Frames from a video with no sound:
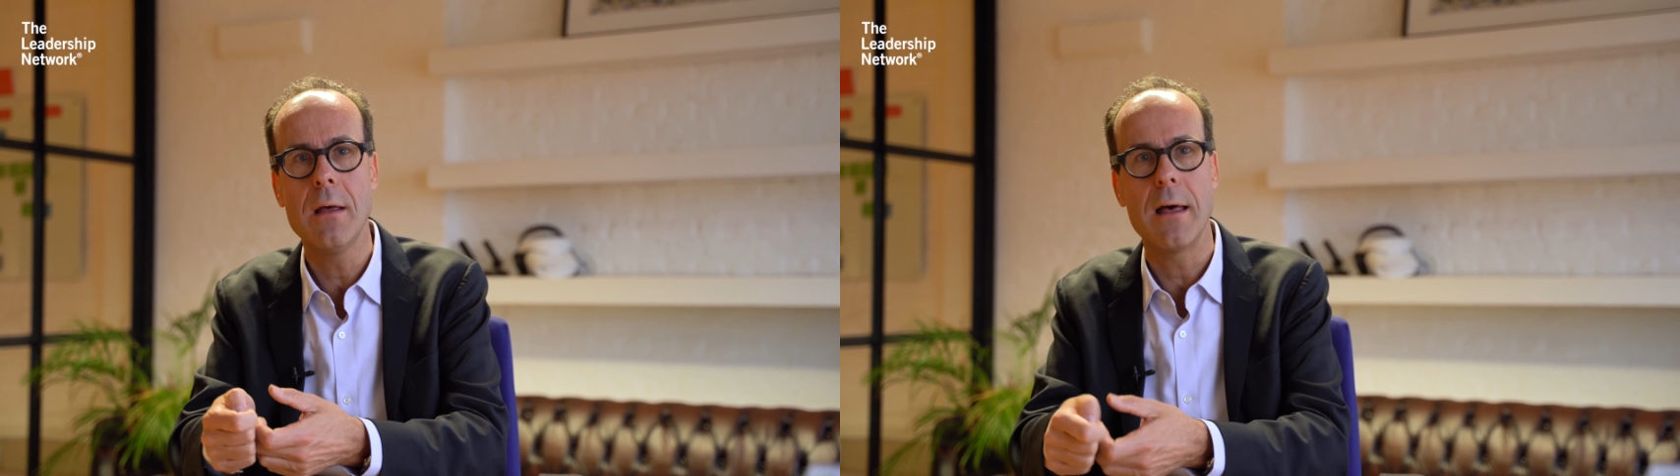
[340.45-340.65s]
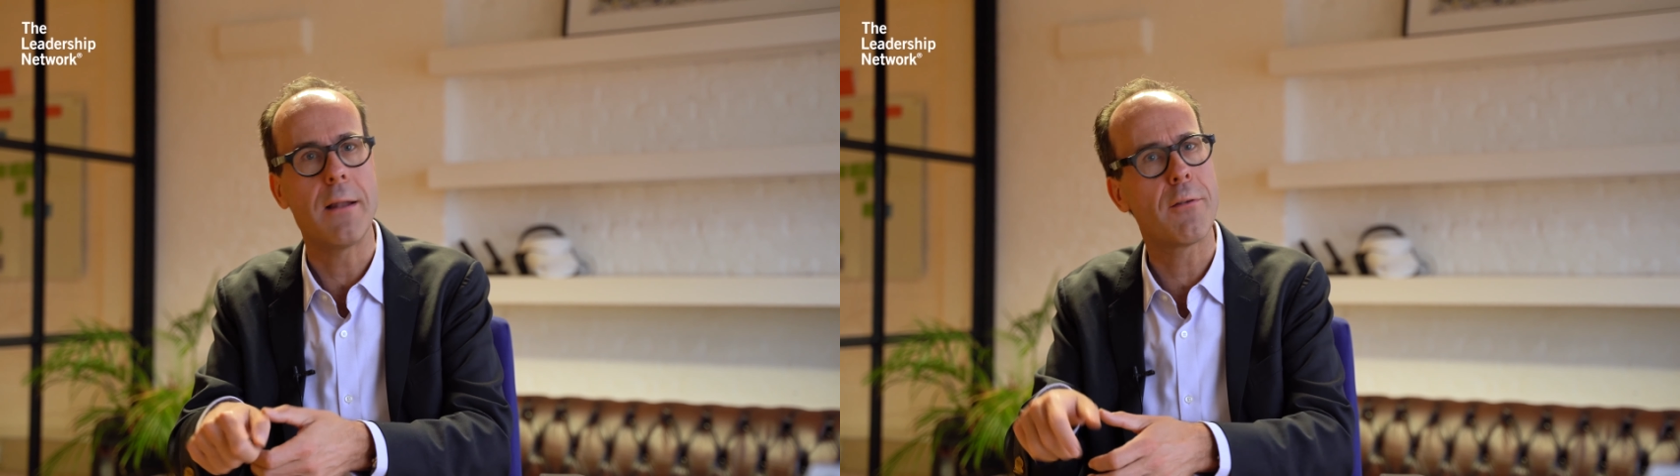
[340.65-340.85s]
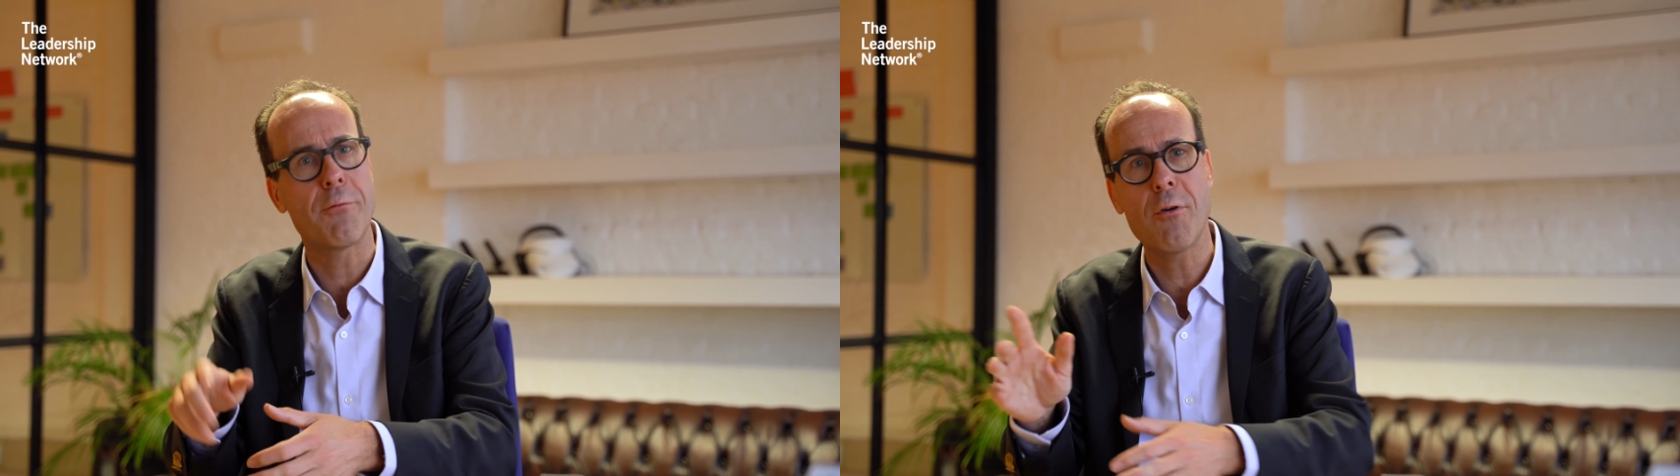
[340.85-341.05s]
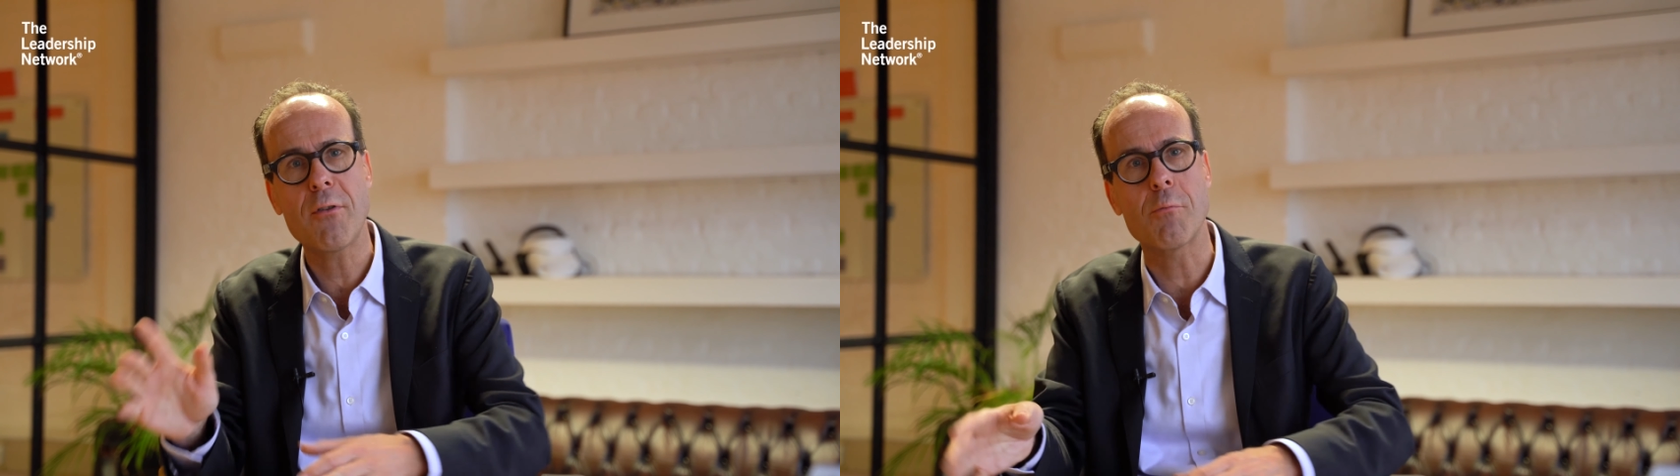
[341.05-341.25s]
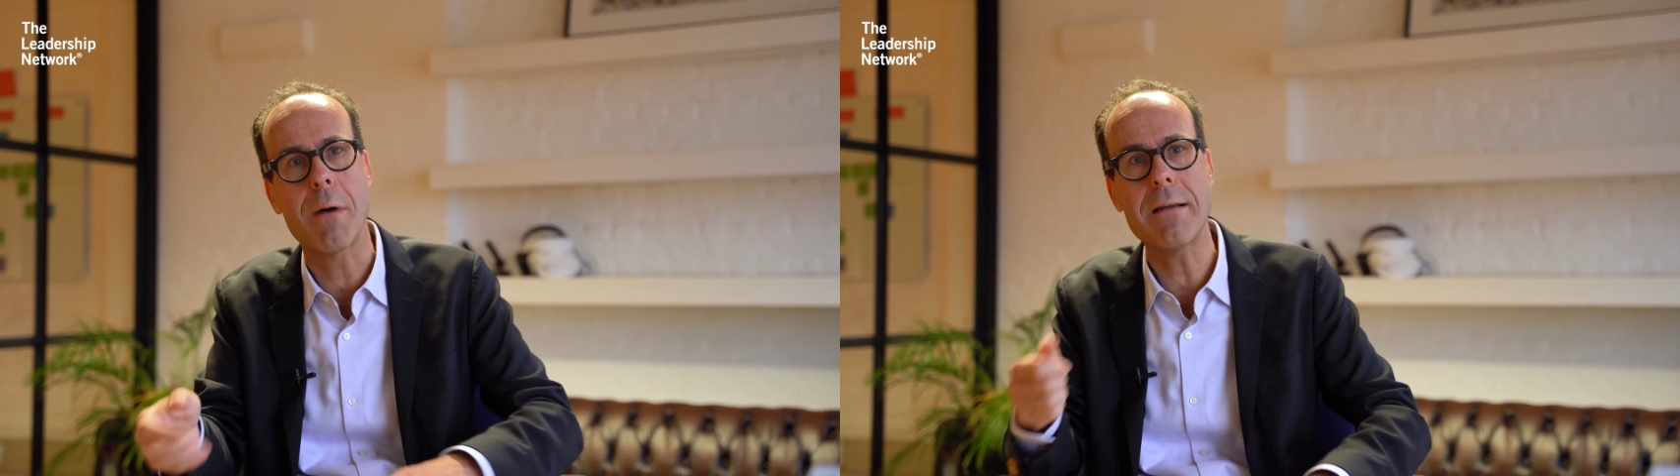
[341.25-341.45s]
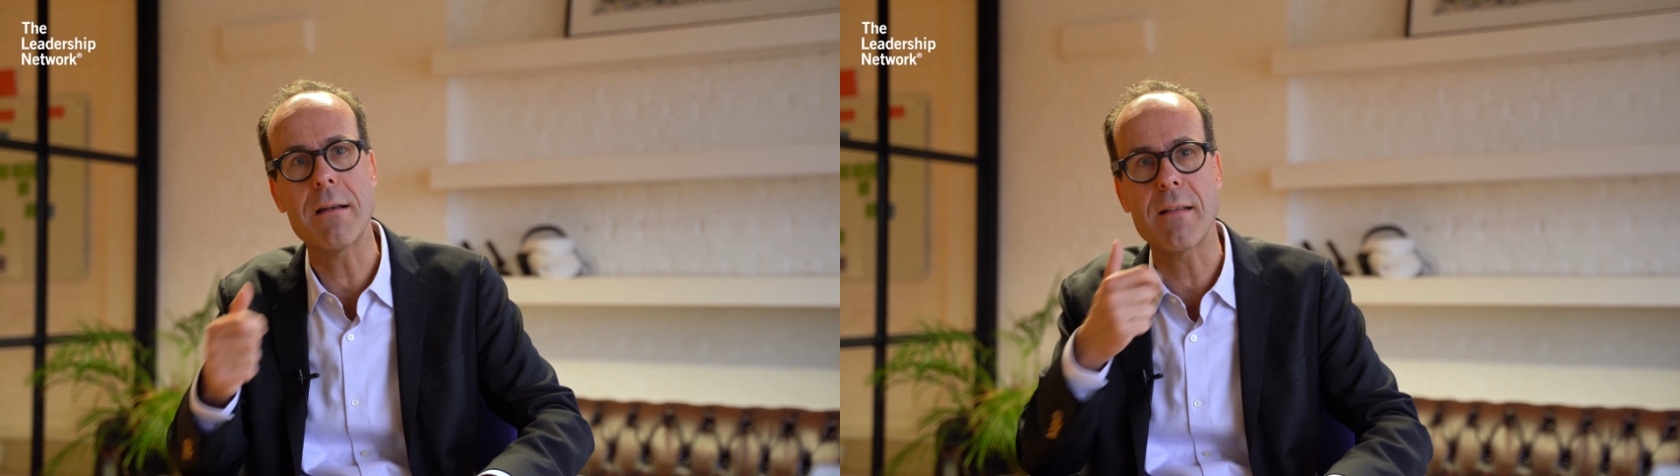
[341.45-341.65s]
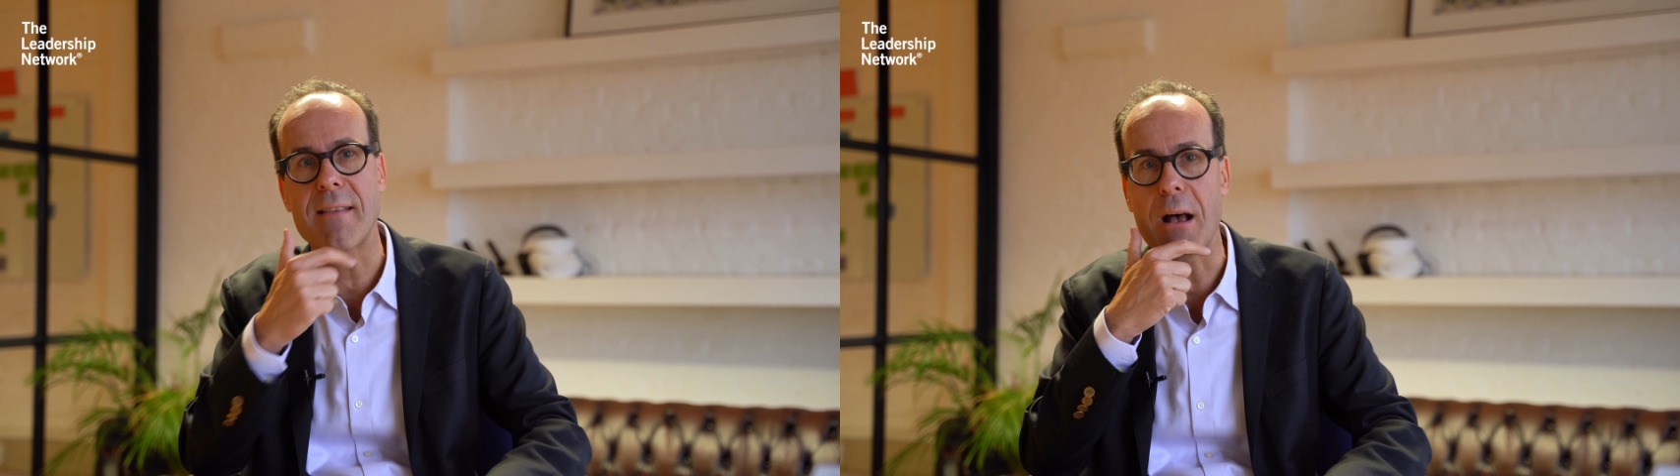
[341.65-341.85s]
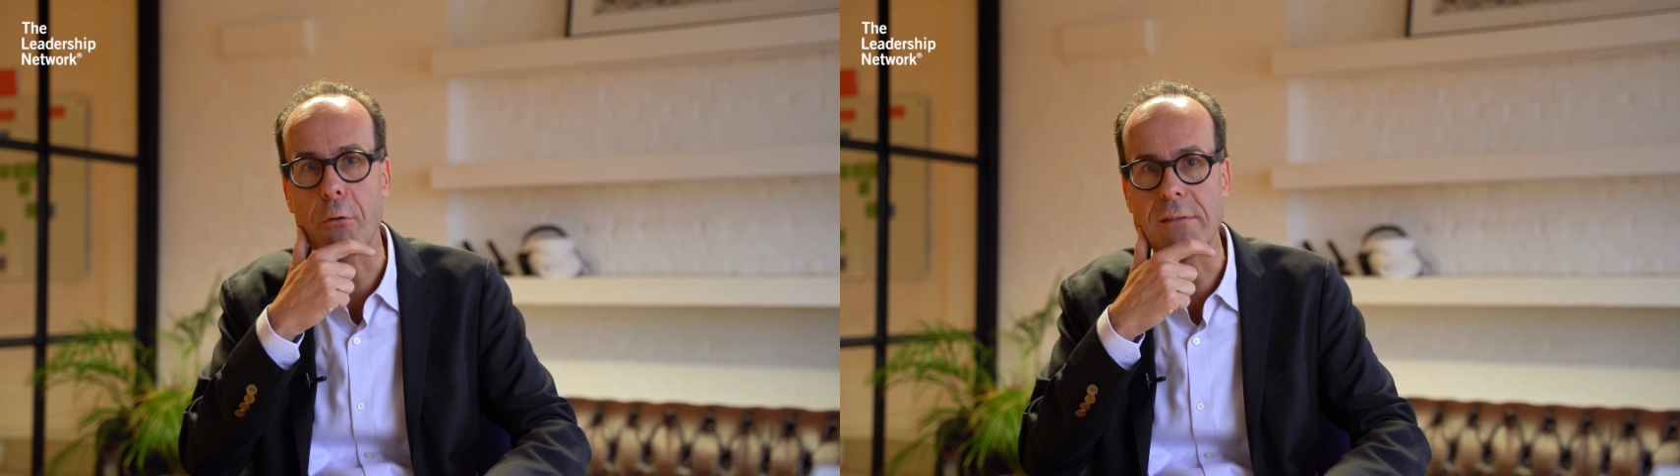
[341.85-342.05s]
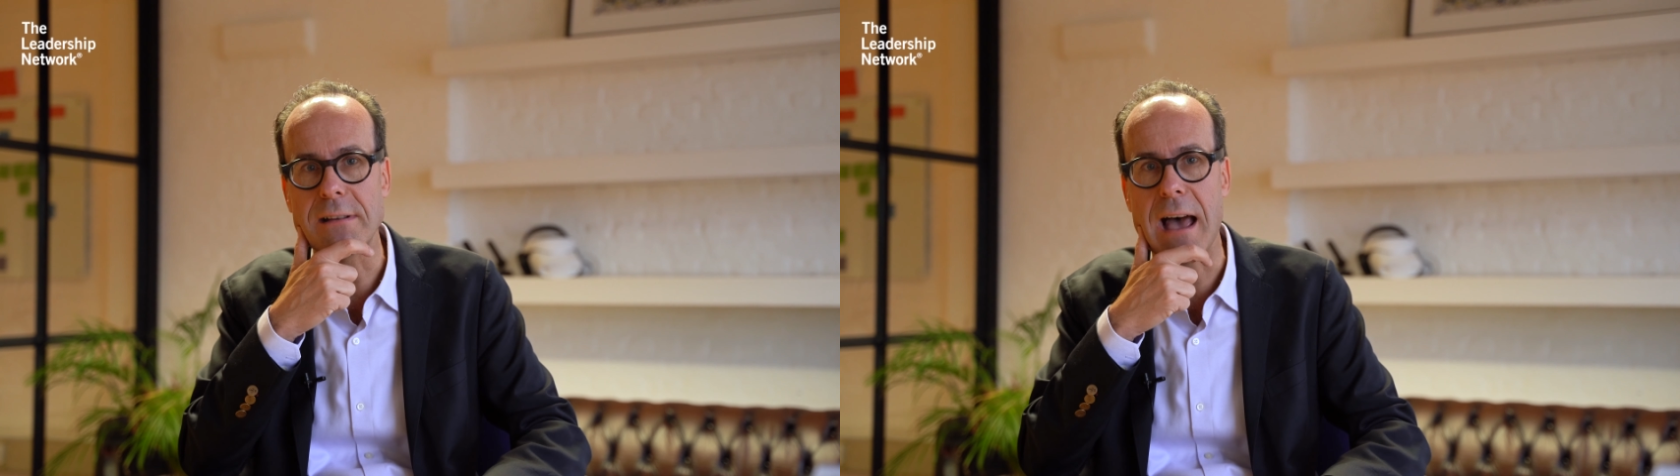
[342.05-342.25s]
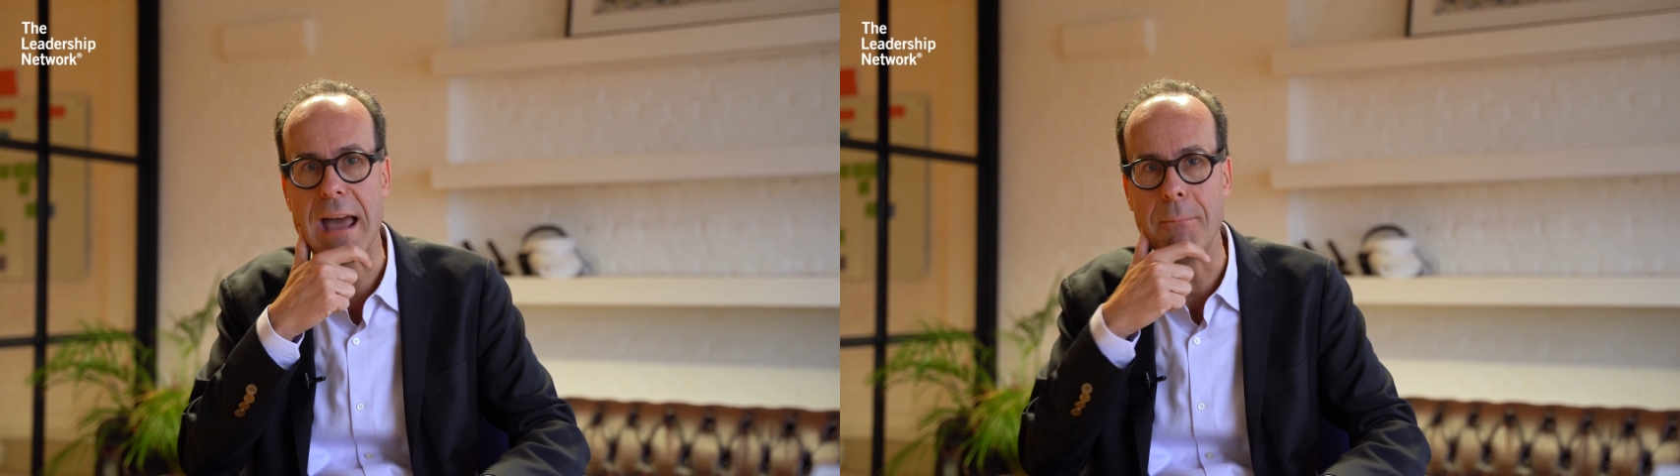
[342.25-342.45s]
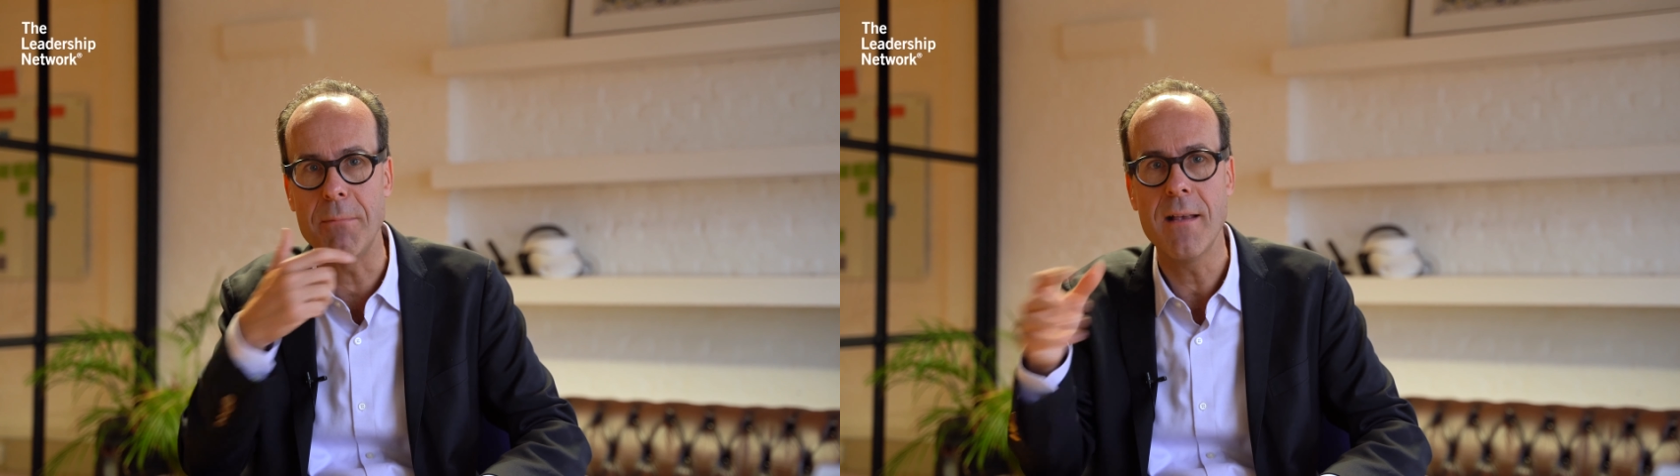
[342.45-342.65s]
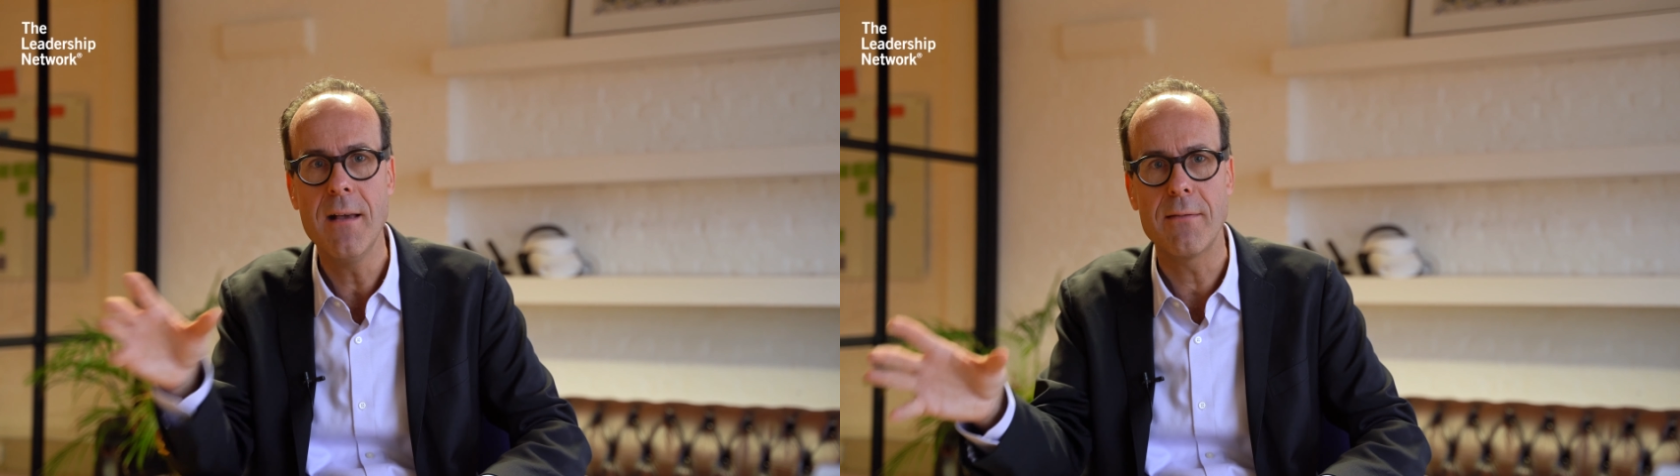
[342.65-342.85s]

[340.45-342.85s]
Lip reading: And the first 100,000 times